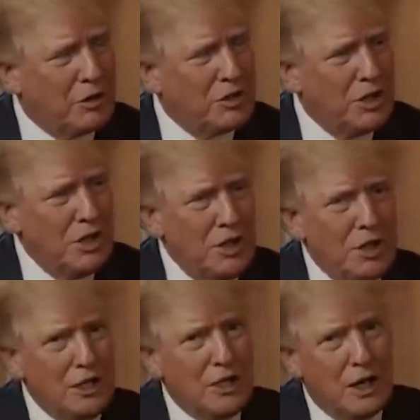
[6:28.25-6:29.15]
it's
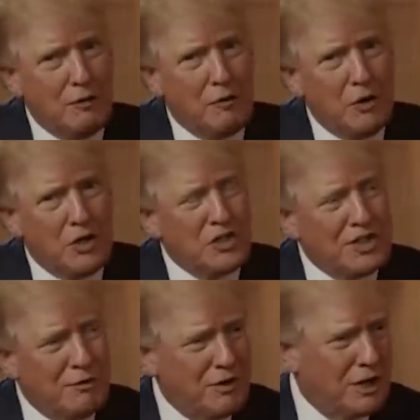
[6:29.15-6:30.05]
in California
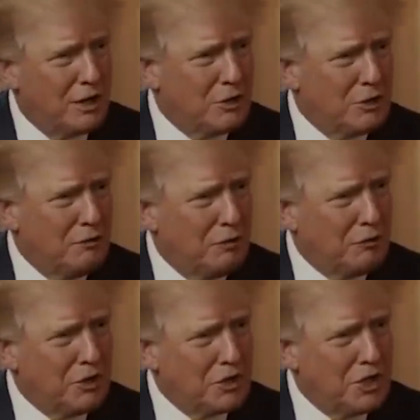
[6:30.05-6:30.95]

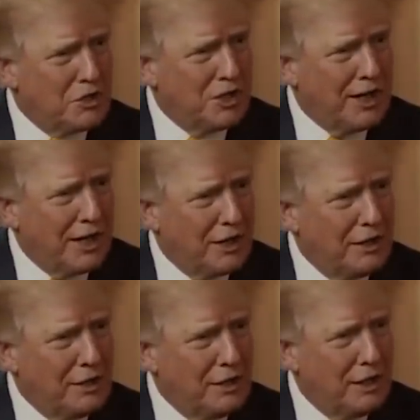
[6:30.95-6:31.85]
$7.50 a
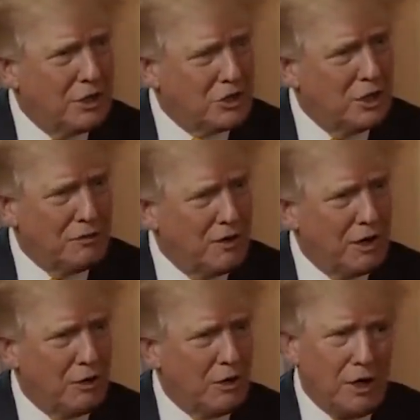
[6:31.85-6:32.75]
gallon, and it's going to
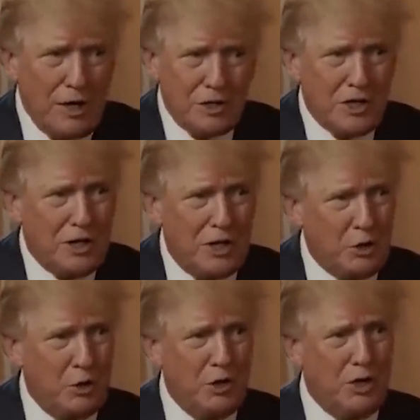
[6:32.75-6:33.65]
follow that. And I said that
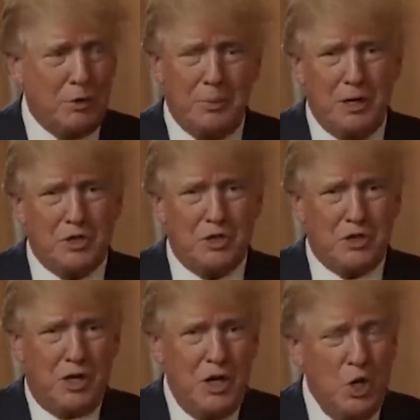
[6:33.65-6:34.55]
during the debates. I
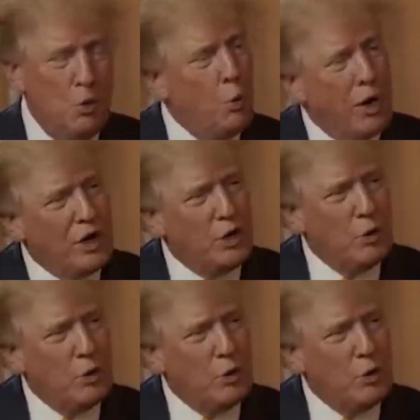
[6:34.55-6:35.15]
said, wait till you